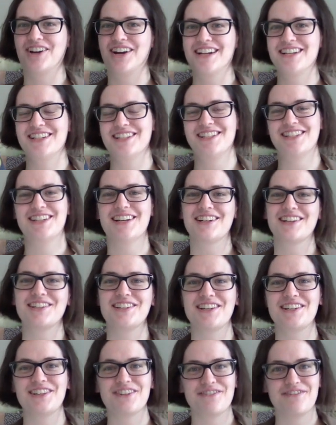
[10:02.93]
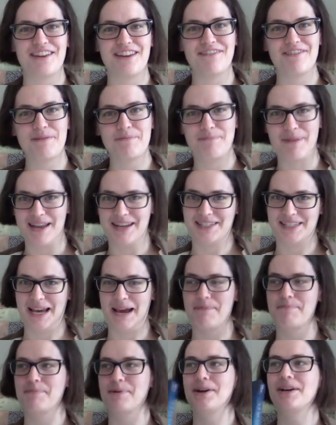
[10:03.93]
I just dumped on your favorite
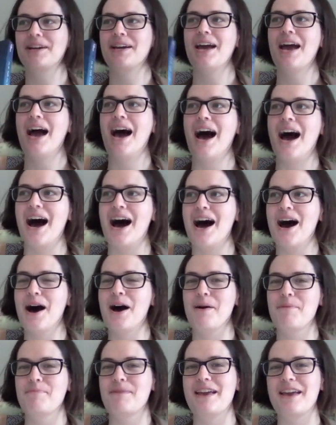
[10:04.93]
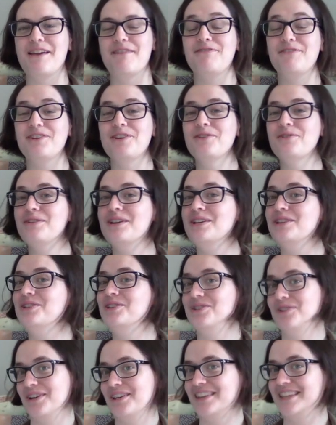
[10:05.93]
bedtime book. If you
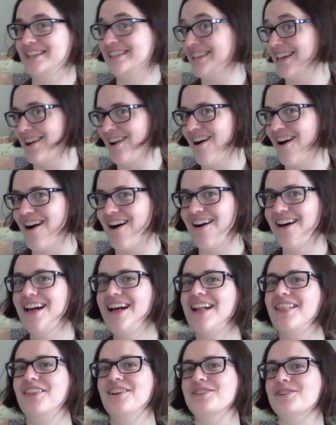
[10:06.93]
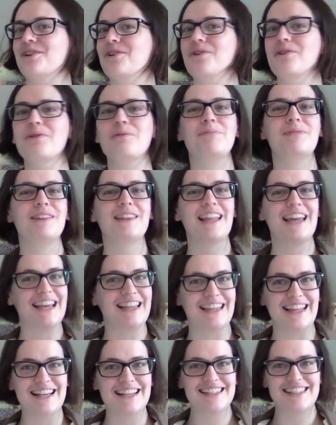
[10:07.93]
enjoyed this at all, there's a whole
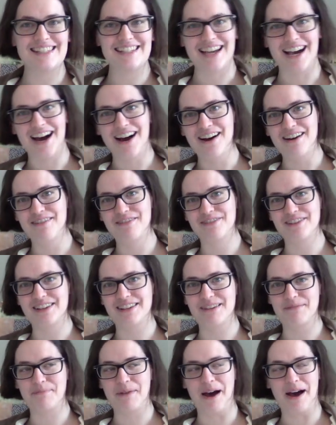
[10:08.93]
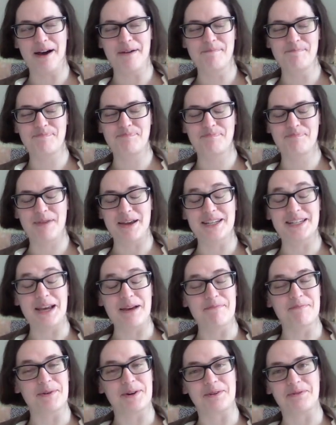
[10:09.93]
playlist of
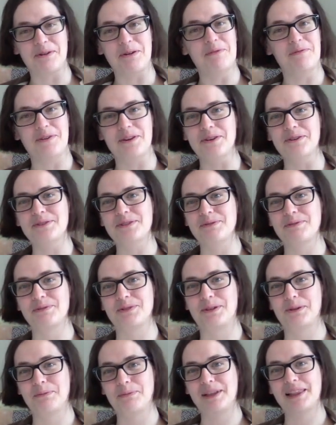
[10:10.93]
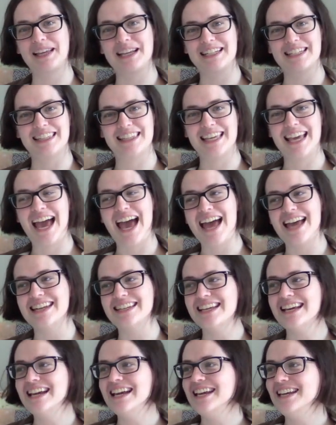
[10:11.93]
bedtime book reviews, which will be linked at the
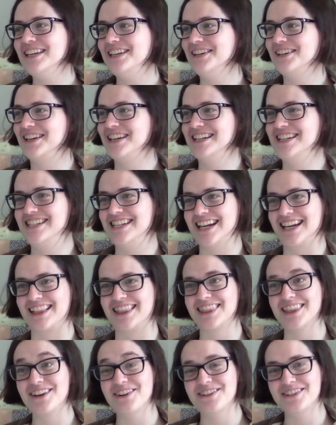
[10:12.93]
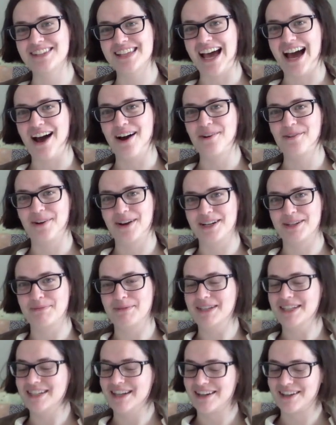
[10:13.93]
end. You can check those out. Watch
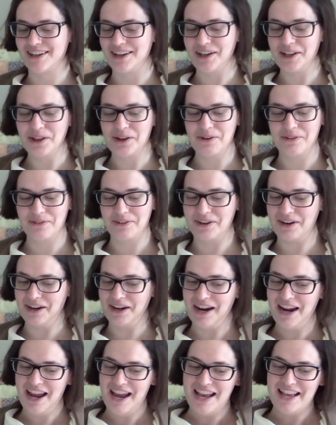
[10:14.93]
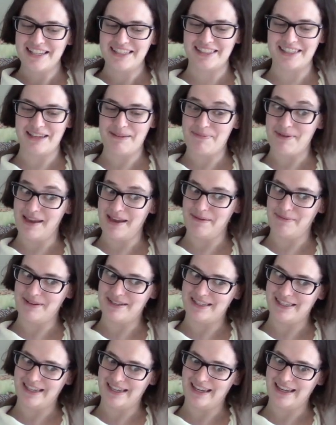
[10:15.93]
me dunk all over Sleepy
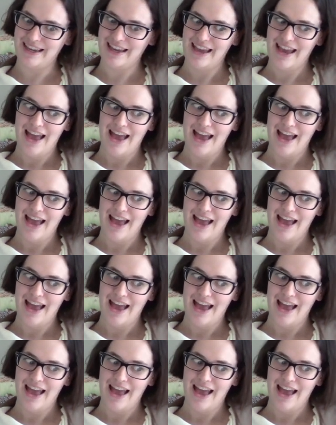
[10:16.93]
ABC.